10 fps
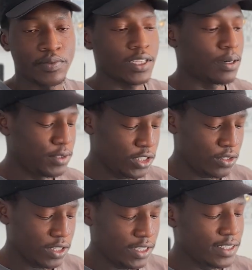
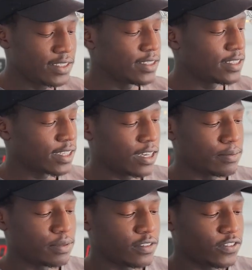Cappuccino. This is the
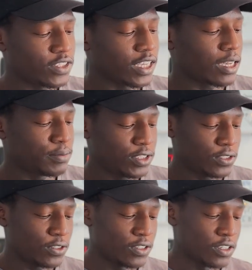cup for the
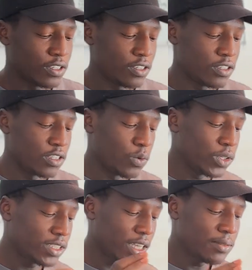cappuccino,
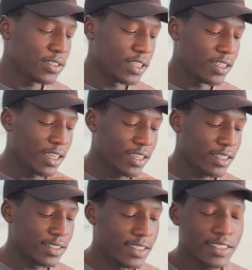which comes in a
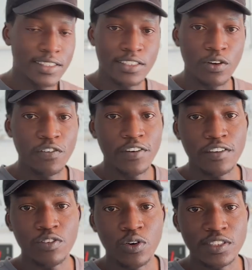6 or
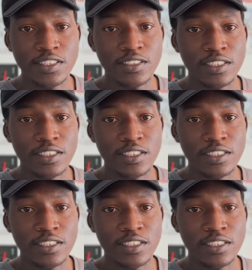5 ounce.